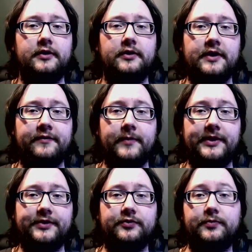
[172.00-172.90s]
the
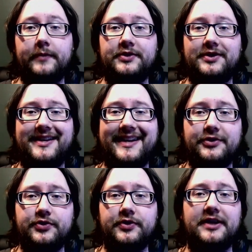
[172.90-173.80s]
information was published in
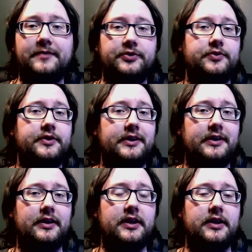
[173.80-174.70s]
Nature Chemistry
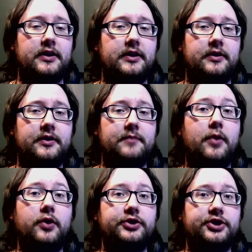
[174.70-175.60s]
in the
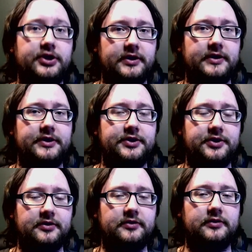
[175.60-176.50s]
March
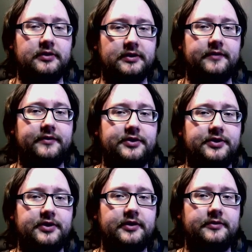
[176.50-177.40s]
edition of
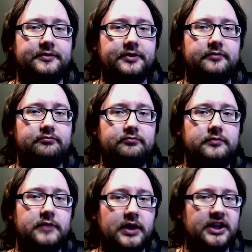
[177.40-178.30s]
this year, so
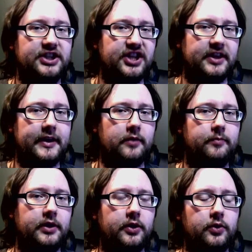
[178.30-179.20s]
check that
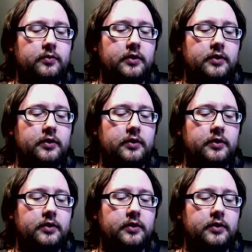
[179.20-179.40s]
out below.